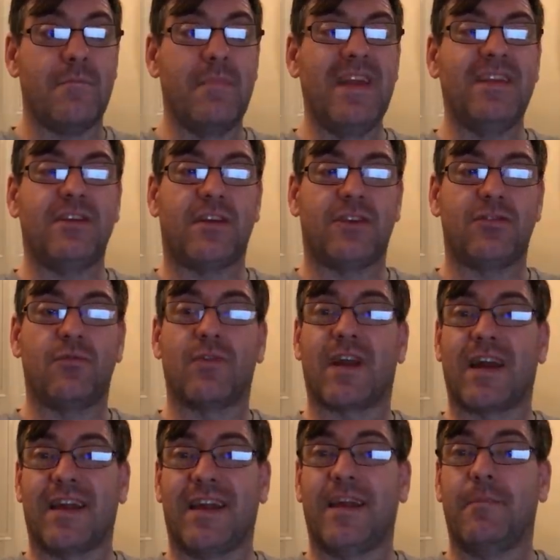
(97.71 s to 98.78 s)
make
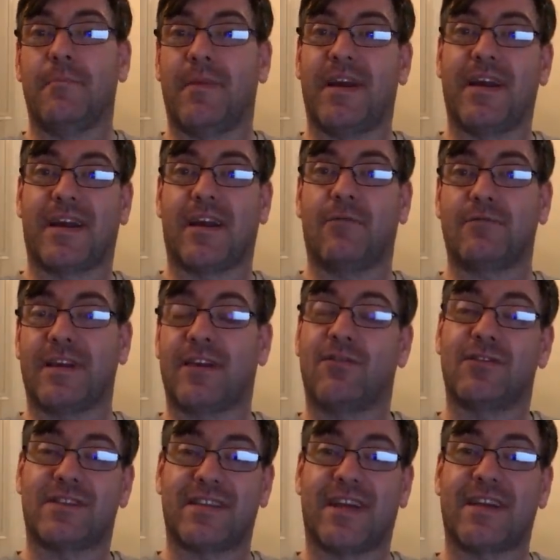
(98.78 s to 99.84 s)
sure I keep my account in
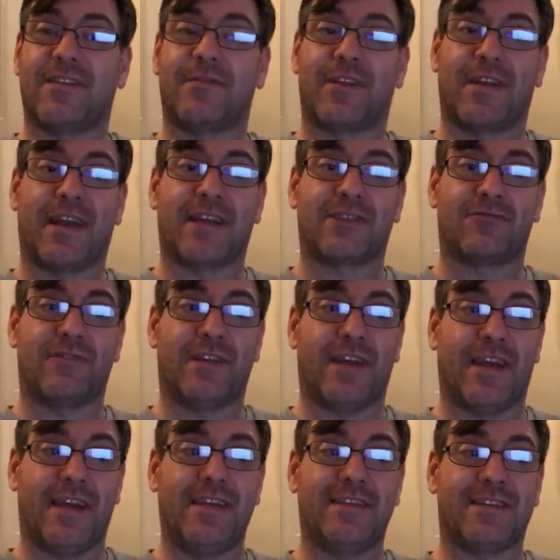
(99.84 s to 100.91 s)
good standing for the next three
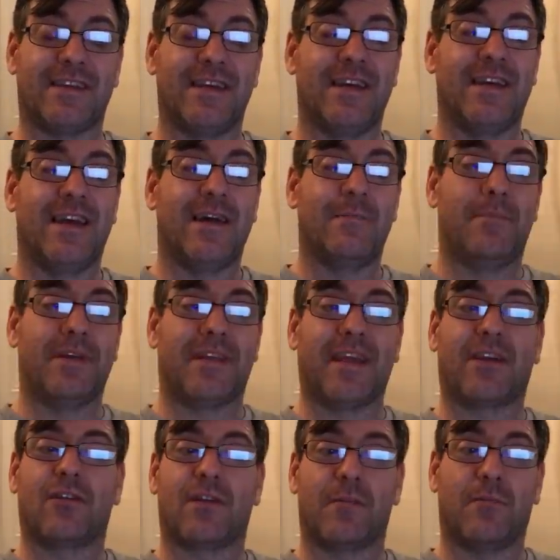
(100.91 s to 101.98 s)
days, but
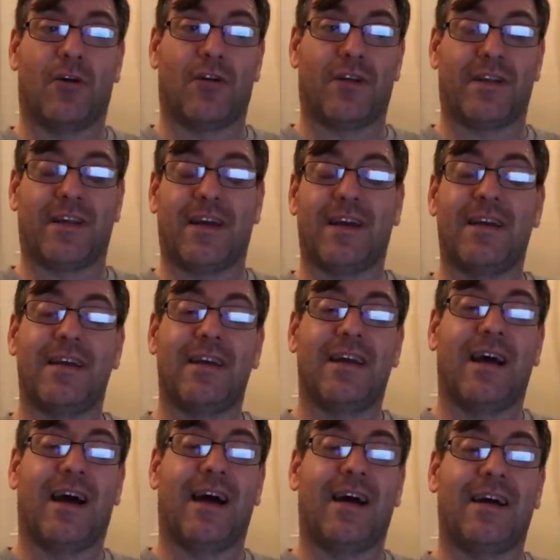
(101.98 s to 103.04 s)
they're going to monitor,
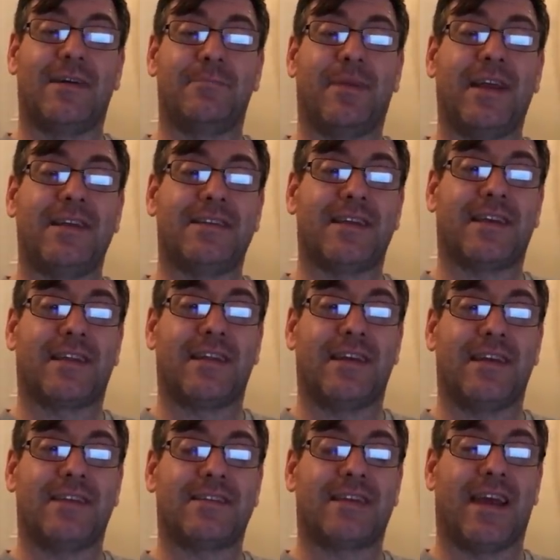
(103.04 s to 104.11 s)
and
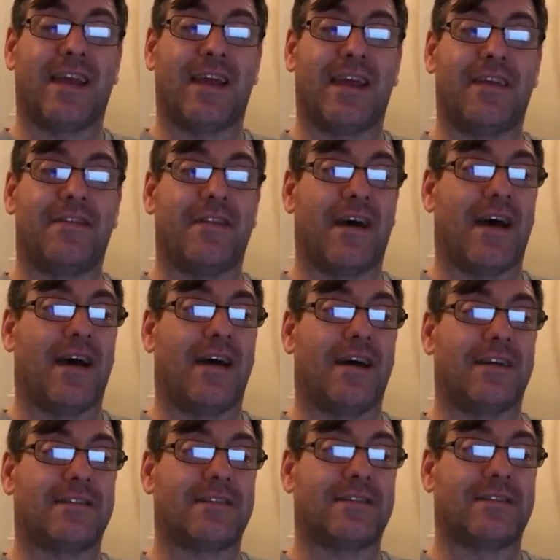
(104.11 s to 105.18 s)
basically saying
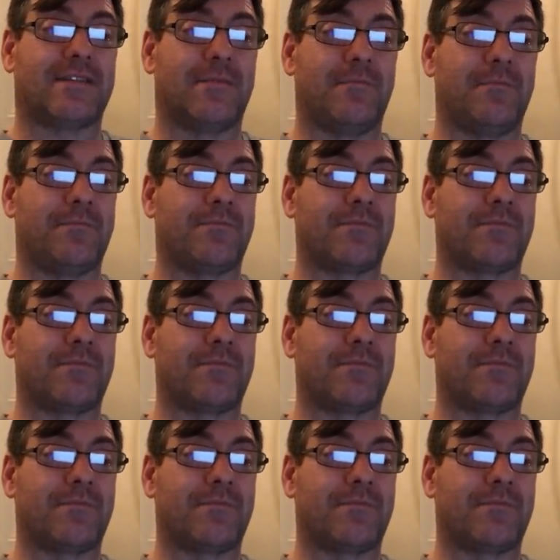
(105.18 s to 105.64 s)
that